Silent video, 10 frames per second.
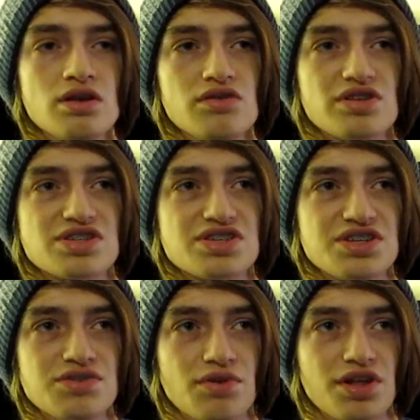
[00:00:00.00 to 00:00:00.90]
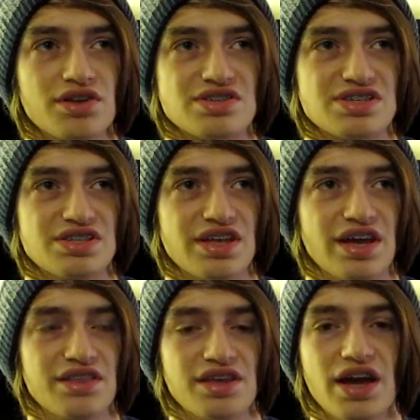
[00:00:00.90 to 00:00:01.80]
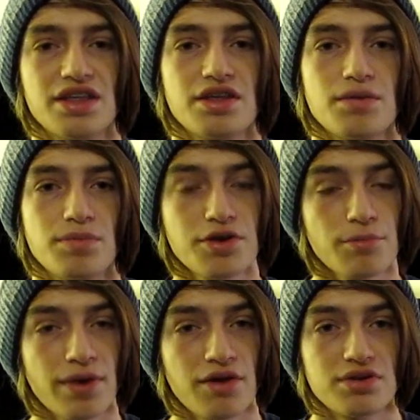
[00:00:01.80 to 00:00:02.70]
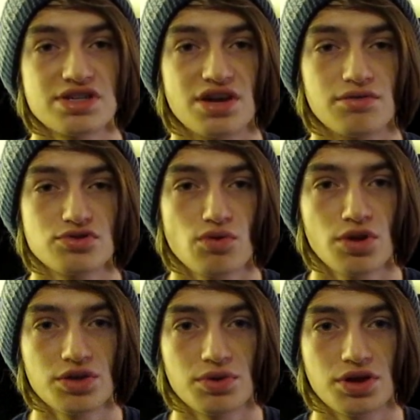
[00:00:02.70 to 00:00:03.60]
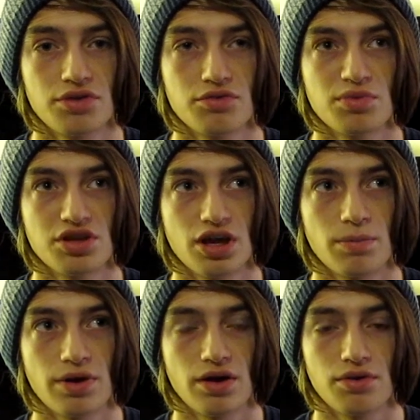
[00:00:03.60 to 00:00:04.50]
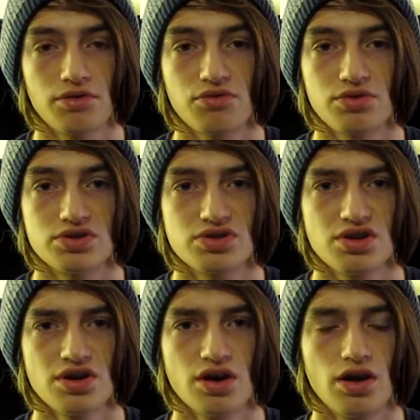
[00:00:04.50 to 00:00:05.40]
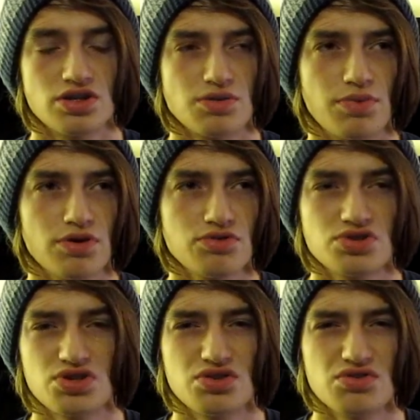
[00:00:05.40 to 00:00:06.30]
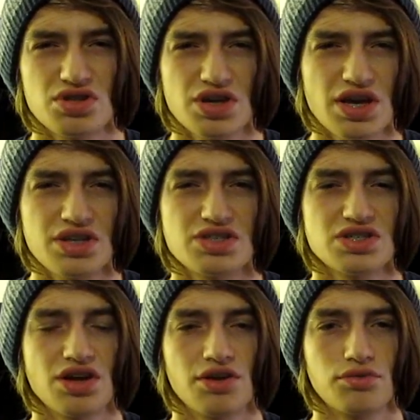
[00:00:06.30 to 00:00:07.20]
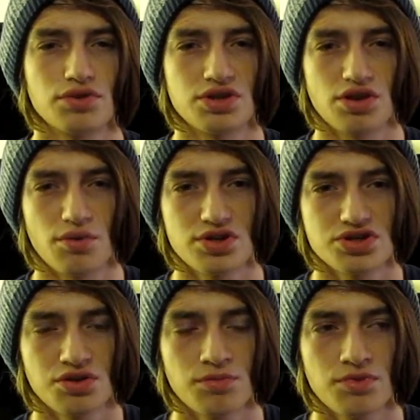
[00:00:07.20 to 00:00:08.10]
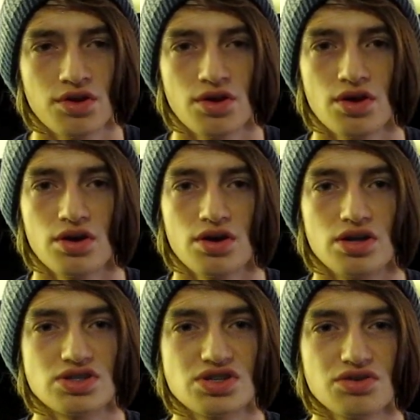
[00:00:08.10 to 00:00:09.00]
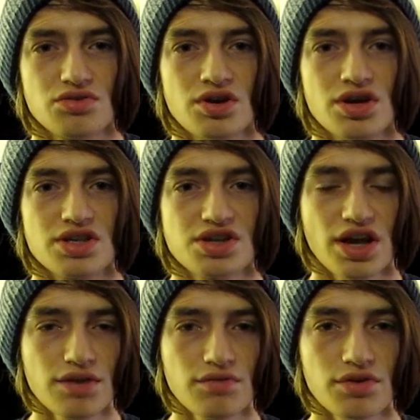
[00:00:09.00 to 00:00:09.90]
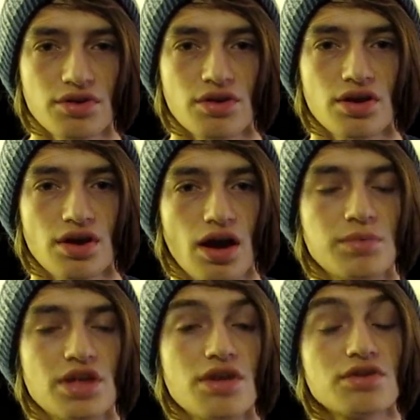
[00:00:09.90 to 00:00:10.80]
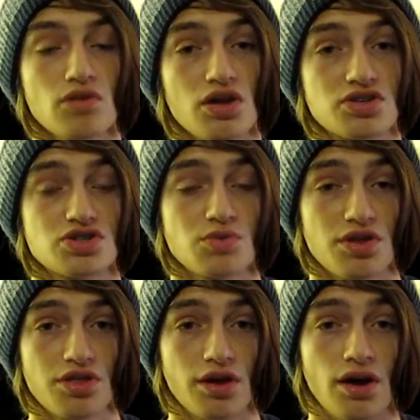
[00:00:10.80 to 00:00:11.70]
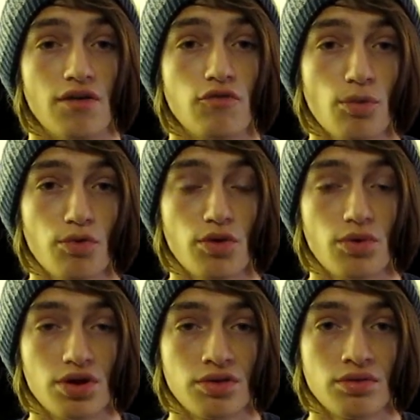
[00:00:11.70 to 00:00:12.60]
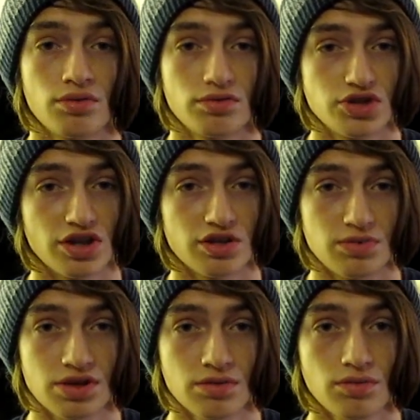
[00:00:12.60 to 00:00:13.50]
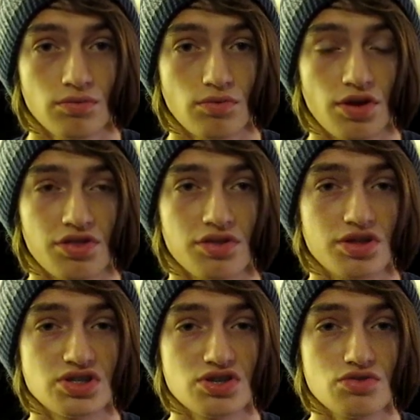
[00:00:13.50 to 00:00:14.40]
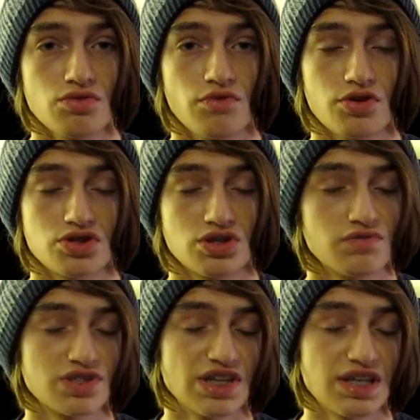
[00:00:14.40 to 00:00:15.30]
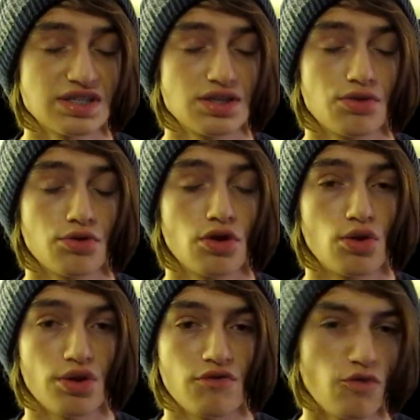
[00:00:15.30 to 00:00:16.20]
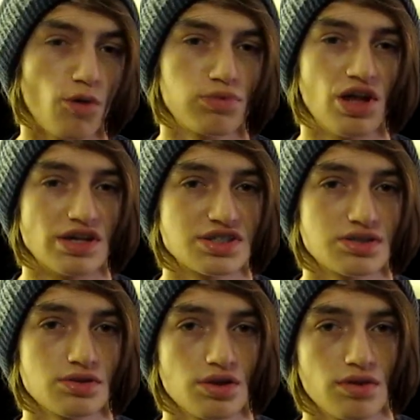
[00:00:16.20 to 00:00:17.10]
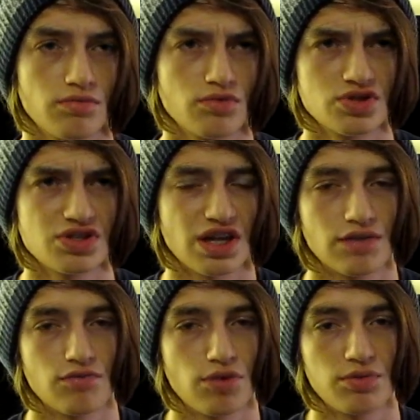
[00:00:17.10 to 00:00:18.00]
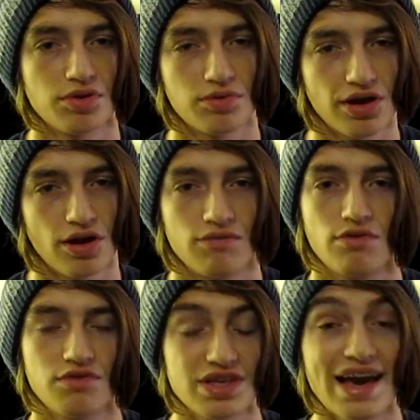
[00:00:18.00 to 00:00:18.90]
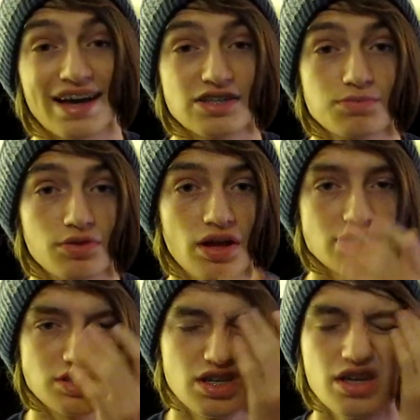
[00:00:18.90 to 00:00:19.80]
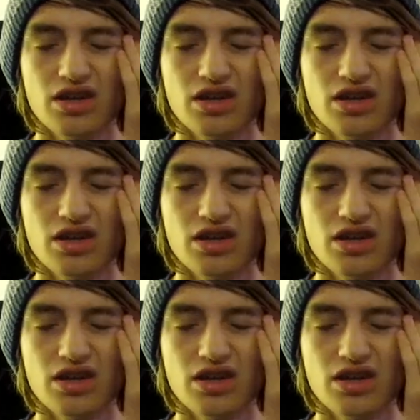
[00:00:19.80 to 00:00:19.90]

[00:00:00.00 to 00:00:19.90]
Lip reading: Let's see, what else did they add? They added a bigger battery, it's now 2100 milliamp hours, which as opposed to the 1800 in the original. And so it's kind of a, it launches with 4.1 Jelly Bean with this new version of Sense that they're calling 4 Plus, which is kind of probably a play off of the X Plus.